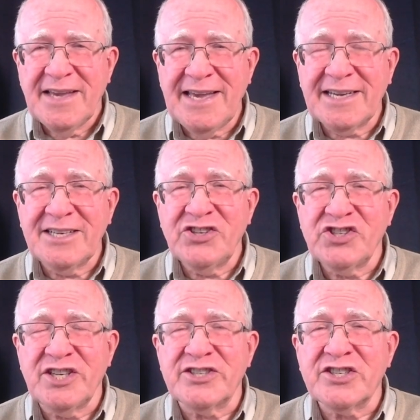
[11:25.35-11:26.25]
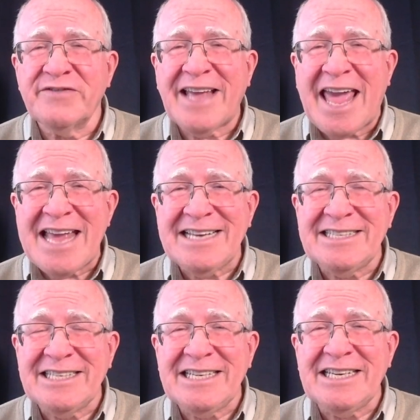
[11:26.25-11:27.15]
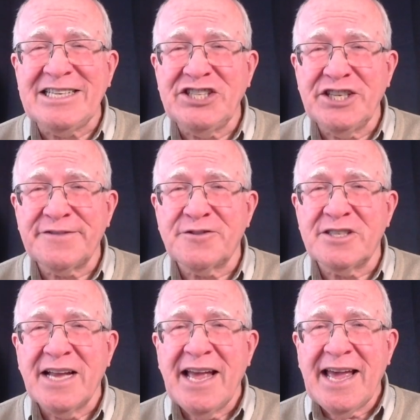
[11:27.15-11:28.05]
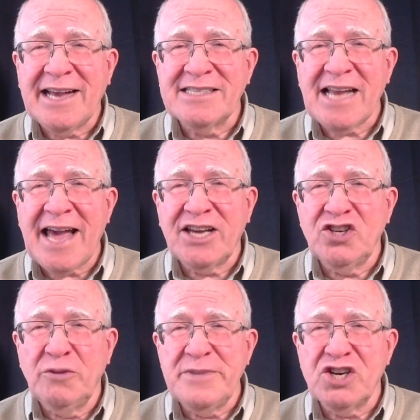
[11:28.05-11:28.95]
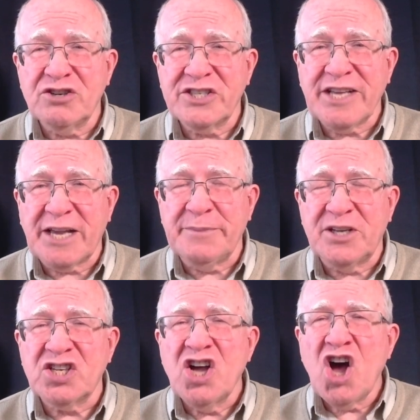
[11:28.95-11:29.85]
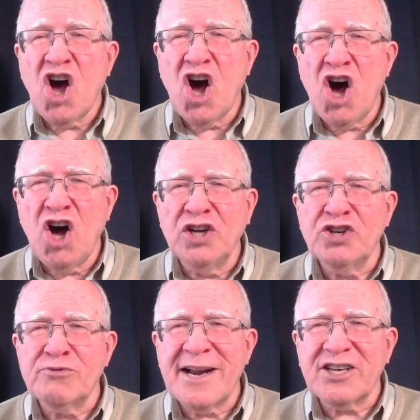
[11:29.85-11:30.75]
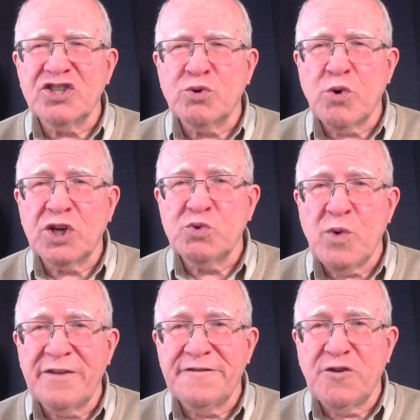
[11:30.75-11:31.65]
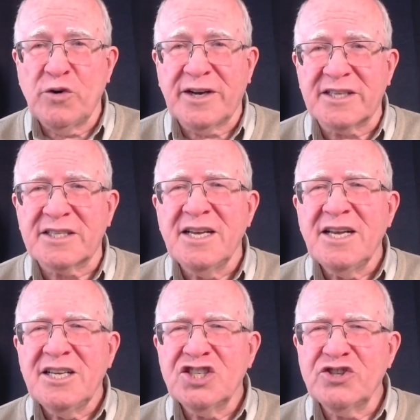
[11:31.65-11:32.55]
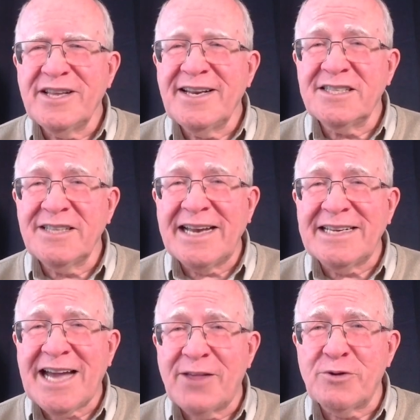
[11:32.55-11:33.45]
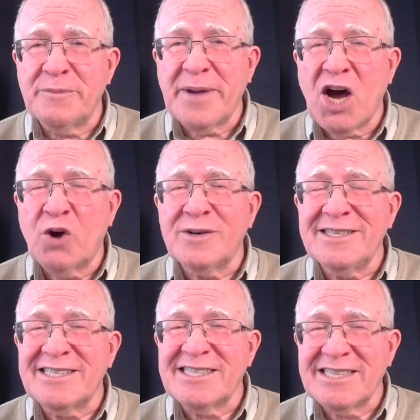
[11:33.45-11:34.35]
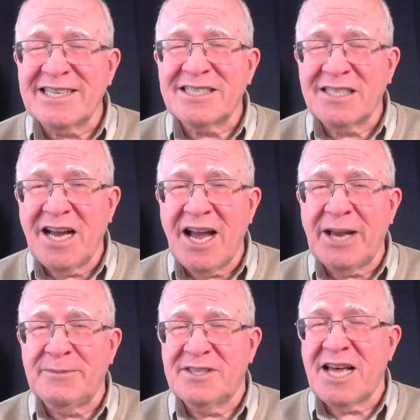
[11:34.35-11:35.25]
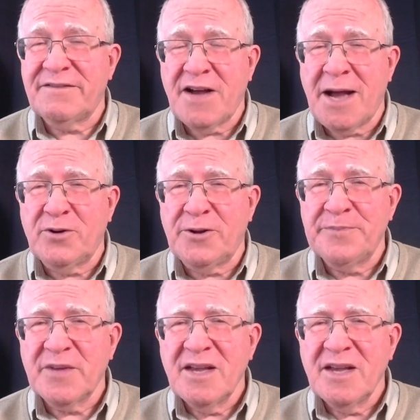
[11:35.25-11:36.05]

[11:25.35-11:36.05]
It consists of 18 different hexagonal mirror segments, all directed towards one focus so that its light gathering power is six times that of Hubble.